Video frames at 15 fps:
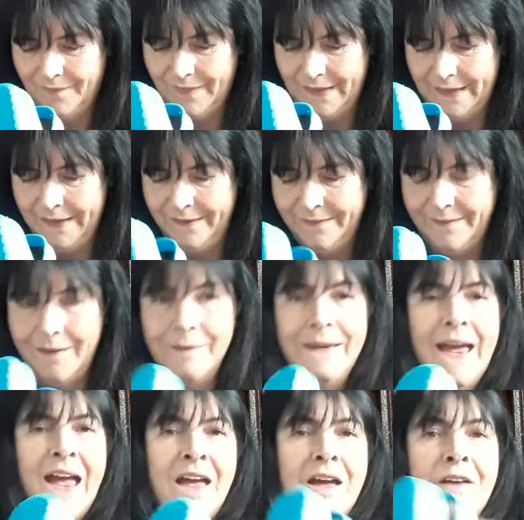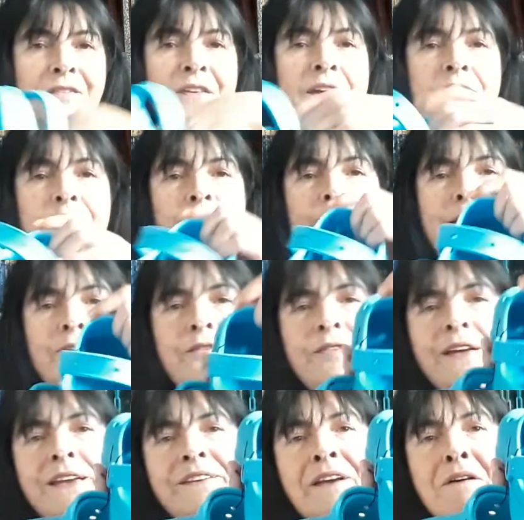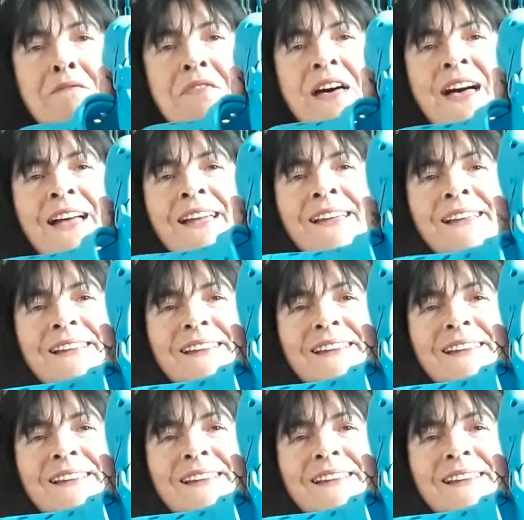And yeah, I think 3 will fit down there.